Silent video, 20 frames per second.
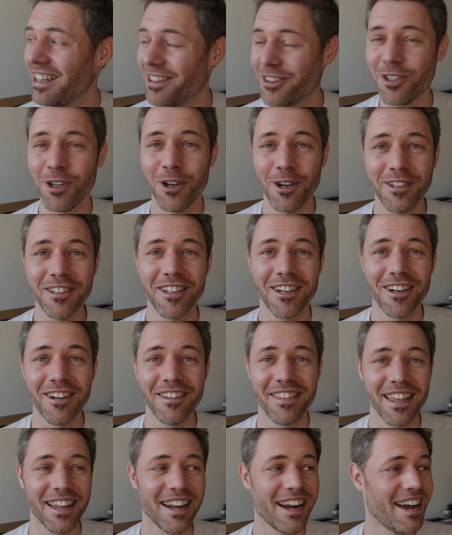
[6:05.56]
it turned
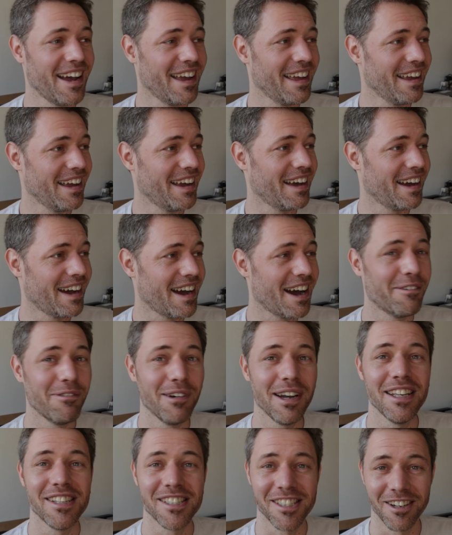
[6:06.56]
out that I
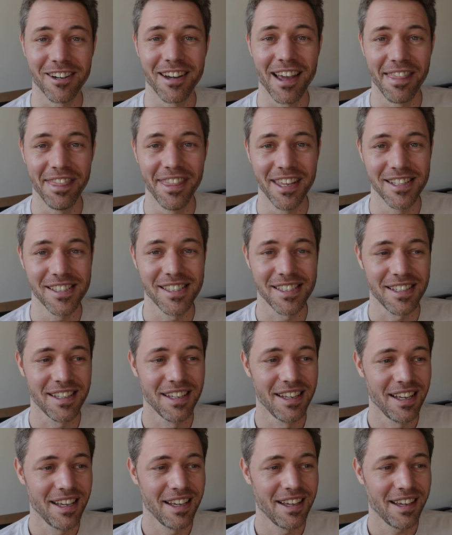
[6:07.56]
really suck at this.
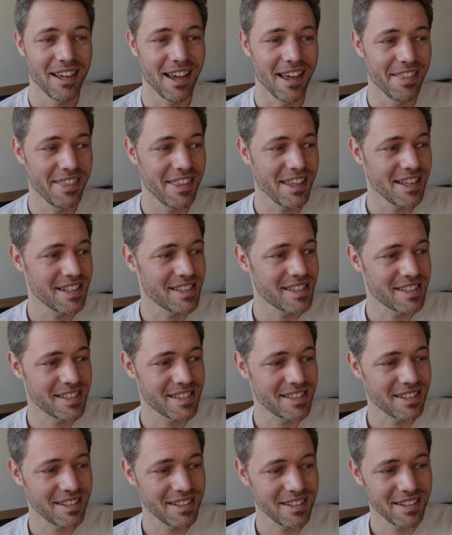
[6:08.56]
And
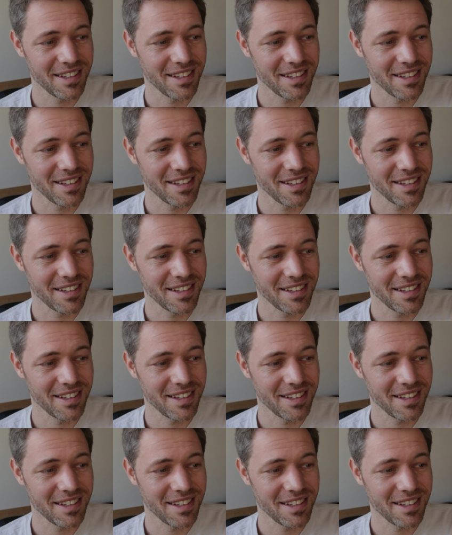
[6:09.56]
this